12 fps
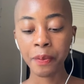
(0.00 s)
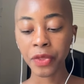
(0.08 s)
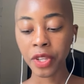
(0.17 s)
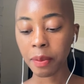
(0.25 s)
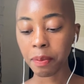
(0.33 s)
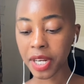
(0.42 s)

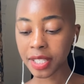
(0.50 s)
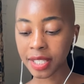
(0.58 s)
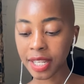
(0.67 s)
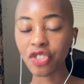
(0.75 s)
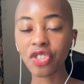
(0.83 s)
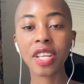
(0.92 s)
But
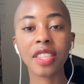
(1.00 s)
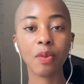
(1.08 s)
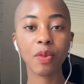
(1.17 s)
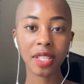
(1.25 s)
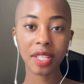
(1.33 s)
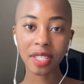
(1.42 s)
essentially there
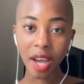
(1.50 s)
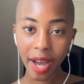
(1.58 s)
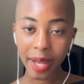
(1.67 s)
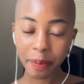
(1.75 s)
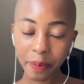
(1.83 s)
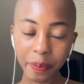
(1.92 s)
was a
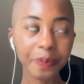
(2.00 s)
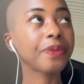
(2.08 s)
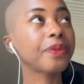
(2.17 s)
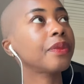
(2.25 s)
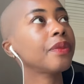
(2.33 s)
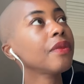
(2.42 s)
time
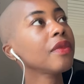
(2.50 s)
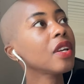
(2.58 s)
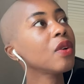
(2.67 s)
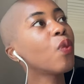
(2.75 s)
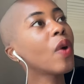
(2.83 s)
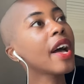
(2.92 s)

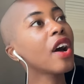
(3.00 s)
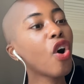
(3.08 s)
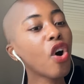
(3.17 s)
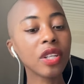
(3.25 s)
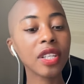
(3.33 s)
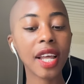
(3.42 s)
where
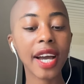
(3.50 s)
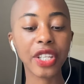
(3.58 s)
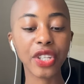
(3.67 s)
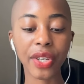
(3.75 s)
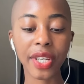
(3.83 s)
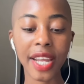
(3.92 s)
online
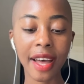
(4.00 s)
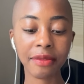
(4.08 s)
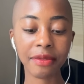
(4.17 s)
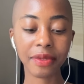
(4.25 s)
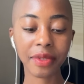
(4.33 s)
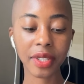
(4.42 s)
you could
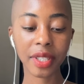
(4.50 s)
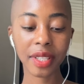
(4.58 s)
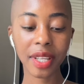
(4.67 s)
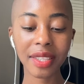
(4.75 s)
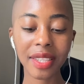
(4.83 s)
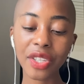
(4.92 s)
have,
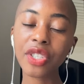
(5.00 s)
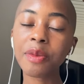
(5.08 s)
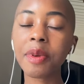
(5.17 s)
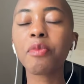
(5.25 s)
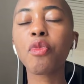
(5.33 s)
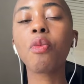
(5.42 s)
there used to
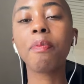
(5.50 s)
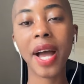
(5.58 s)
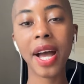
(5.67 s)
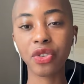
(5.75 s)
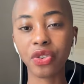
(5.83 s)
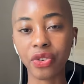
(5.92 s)
be more
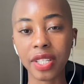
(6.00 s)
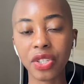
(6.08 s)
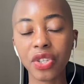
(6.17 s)
boundaries.